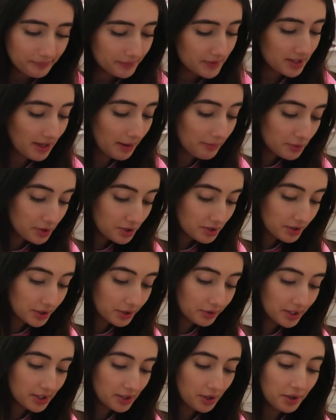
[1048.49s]
Some just
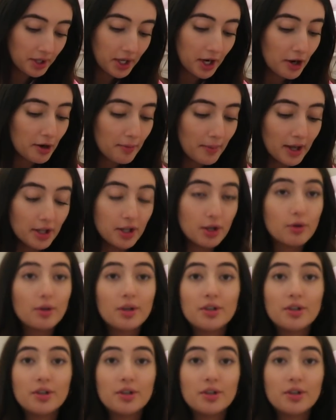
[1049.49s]
literally don't care about you